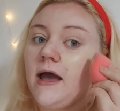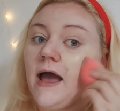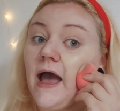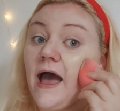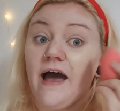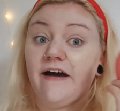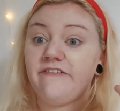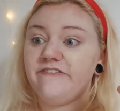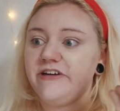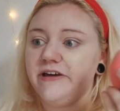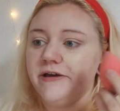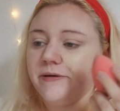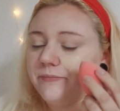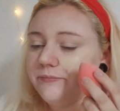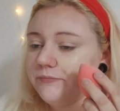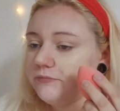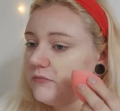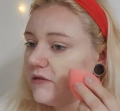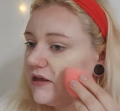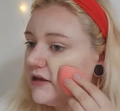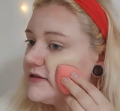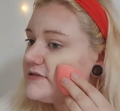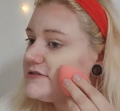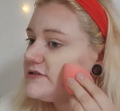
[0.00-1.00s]
Have it,
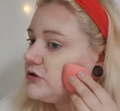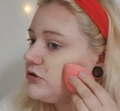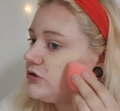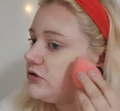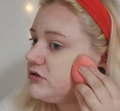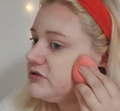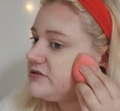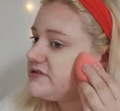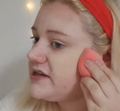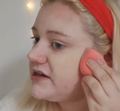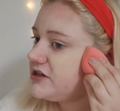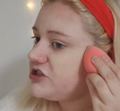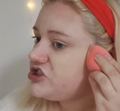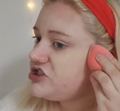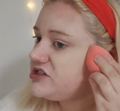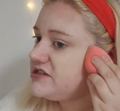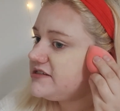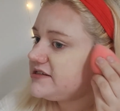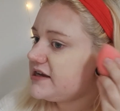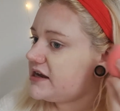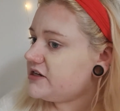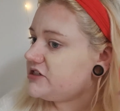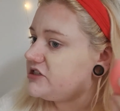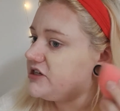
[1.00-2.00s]
it's yours. And she
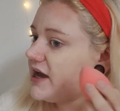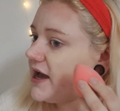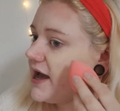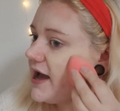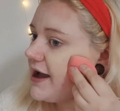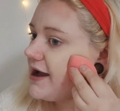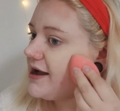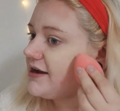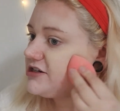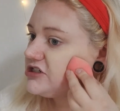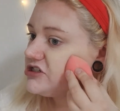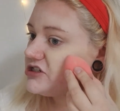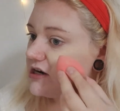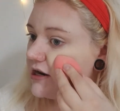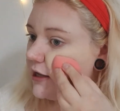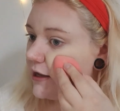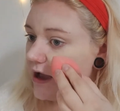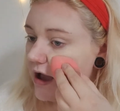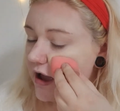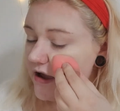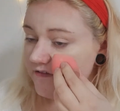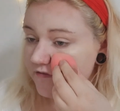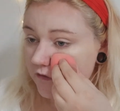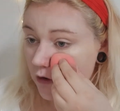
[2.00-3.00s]
said, yeah, actually
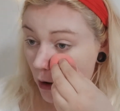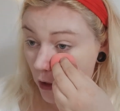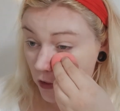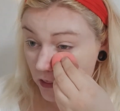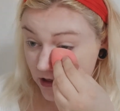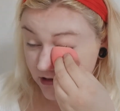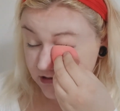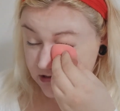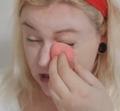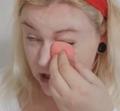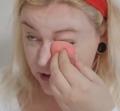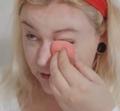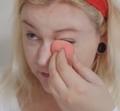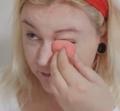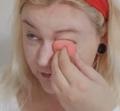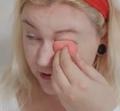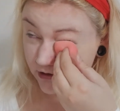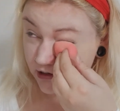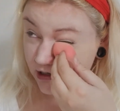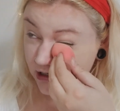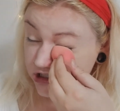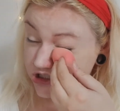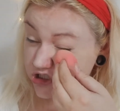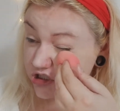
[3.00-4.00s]
I've got this other
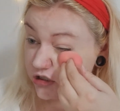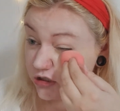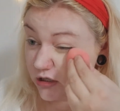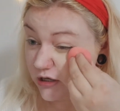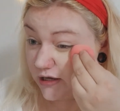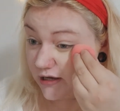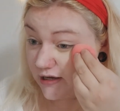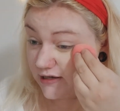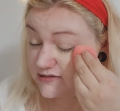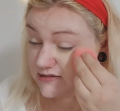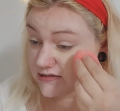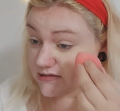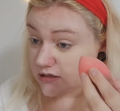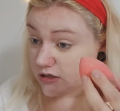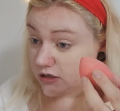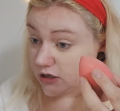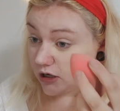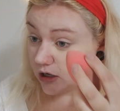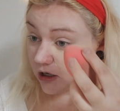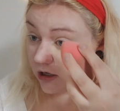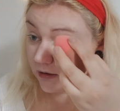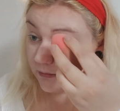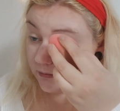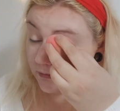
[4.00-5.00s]
foundation that is
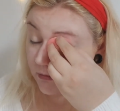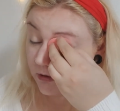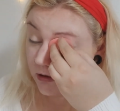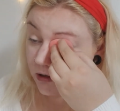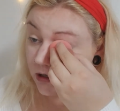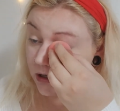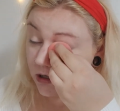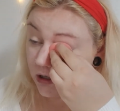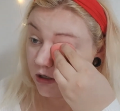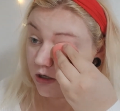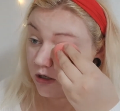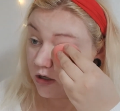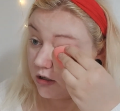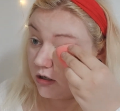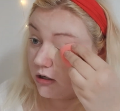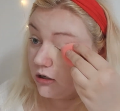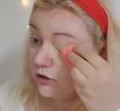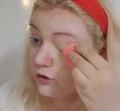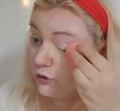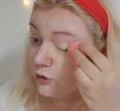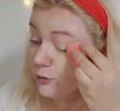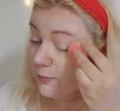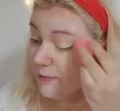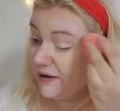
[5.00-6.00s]

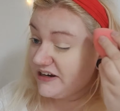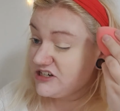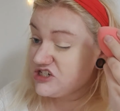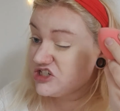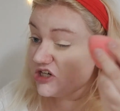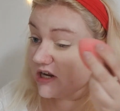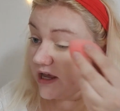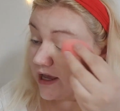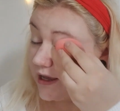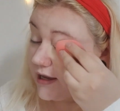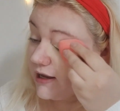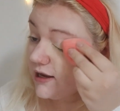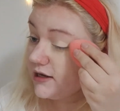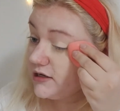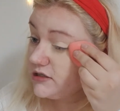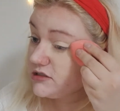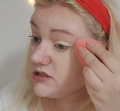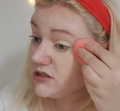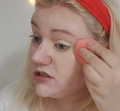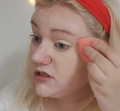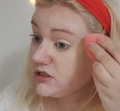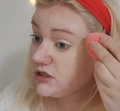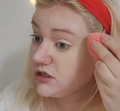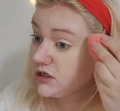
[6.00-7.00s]
not my
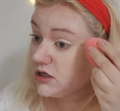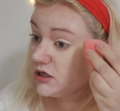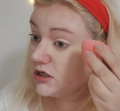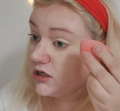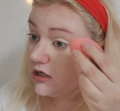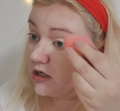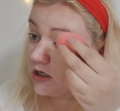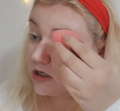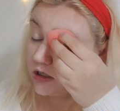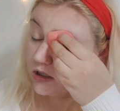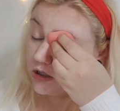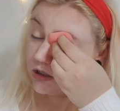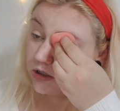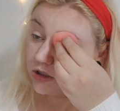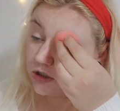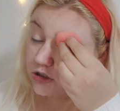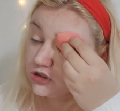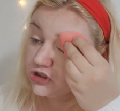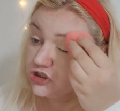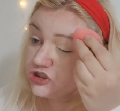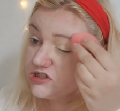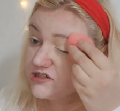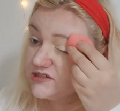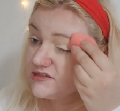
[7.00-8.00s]
shade,
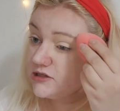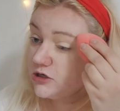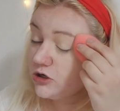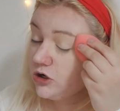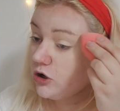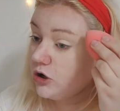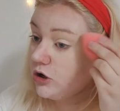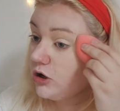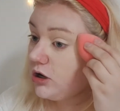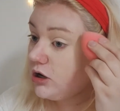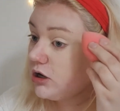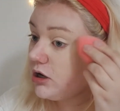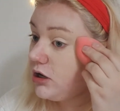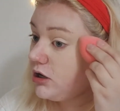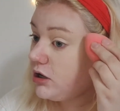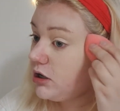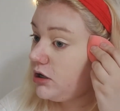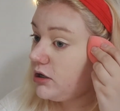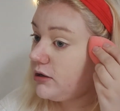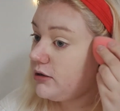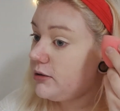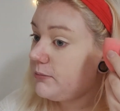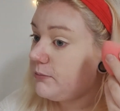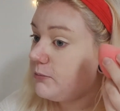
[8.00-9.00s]
because she's a lot
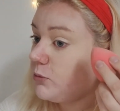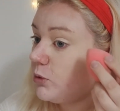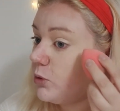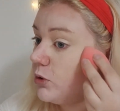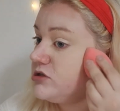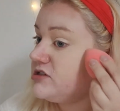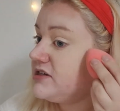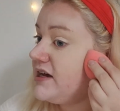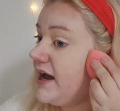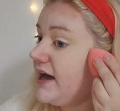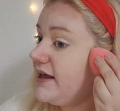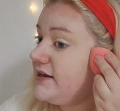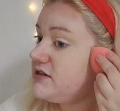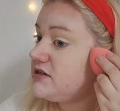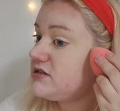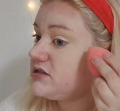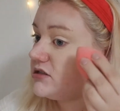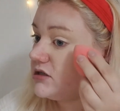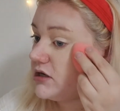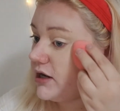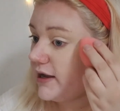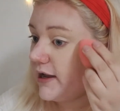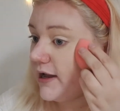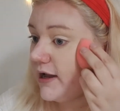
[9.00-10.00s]
more tanned
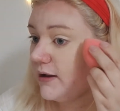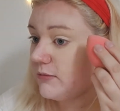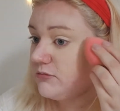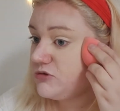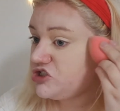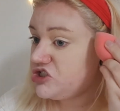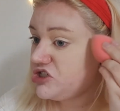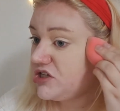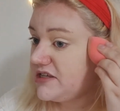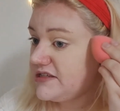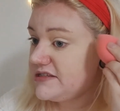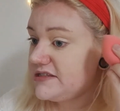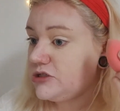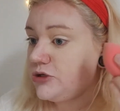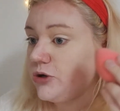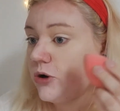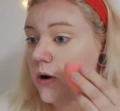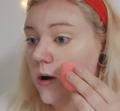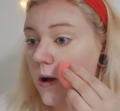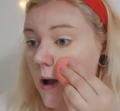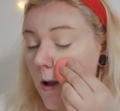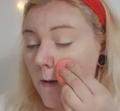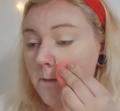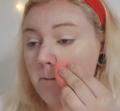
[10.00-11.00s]
than I am. She's not